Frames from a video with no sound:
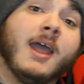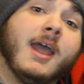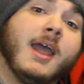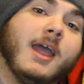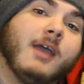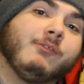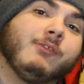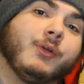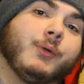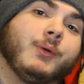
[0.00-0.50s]

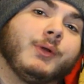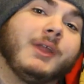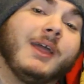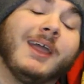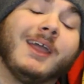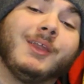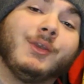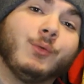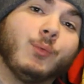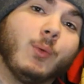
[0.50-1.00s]
Hey everyone,
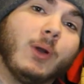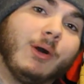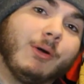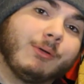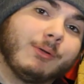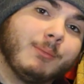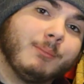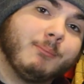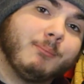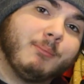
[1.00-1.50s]
and
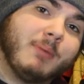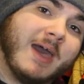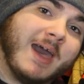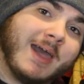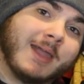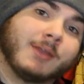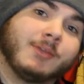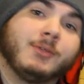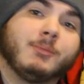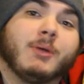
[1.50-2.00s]
welcome
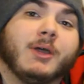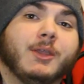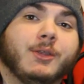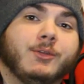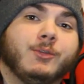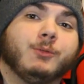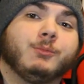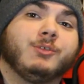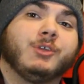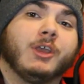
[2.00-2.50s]
back to my
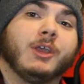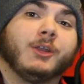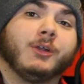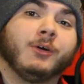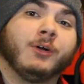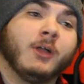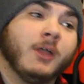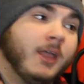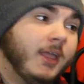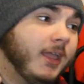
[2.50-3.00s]
YouTube
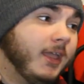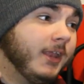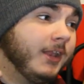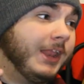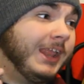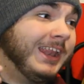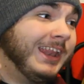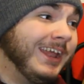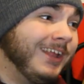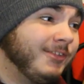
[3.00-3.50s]
channel. And
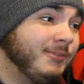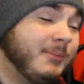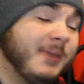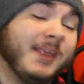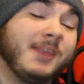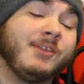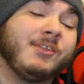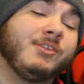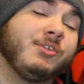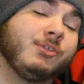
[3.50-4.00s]
it has
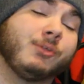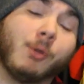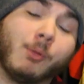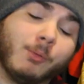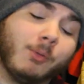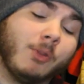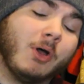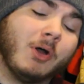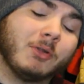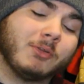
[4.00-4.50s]
been so
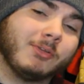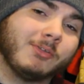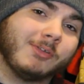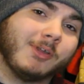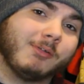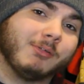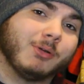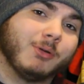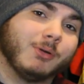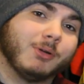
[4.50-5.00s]
long since I
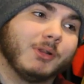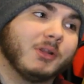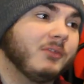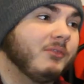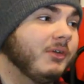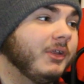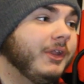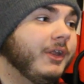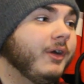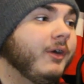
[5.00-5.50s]
recorded a
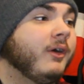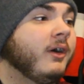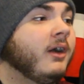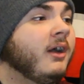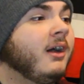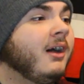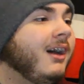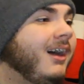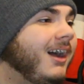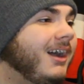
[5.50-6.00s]
video.
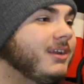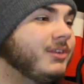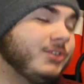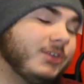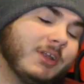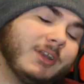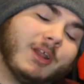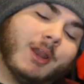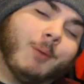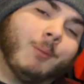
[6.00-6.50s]
I
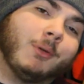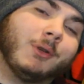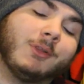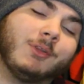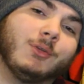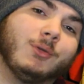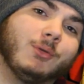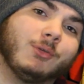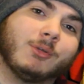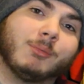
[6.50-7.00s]
decided I wanted
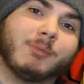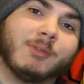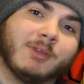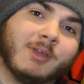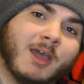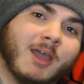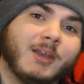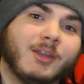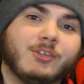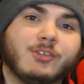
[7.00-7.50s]
to do something
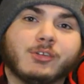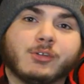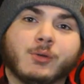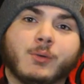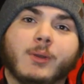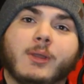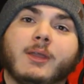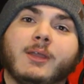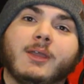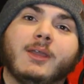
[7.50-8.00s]
kind of just
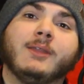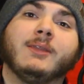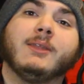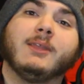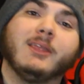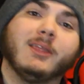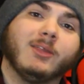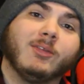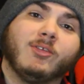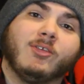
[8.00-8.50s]
quick and
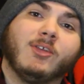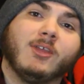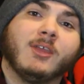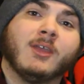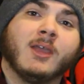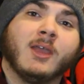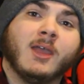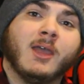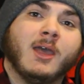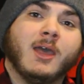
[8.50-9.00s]
easy
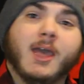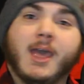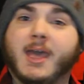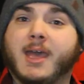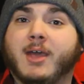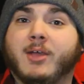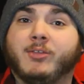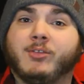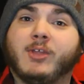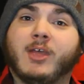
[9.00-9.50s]

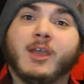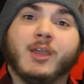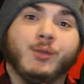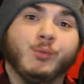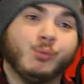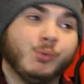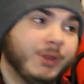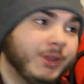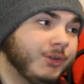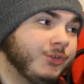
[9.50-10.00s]
as a
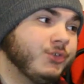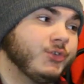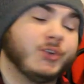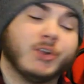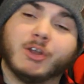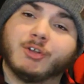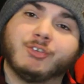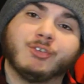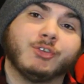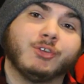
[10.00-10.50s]

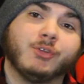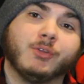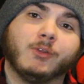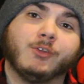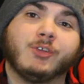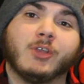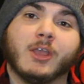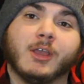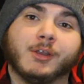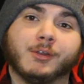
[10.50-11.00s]
reintroduction to the
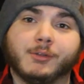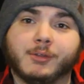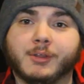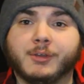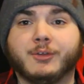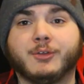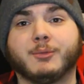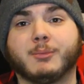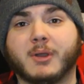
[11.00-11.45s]
channel and to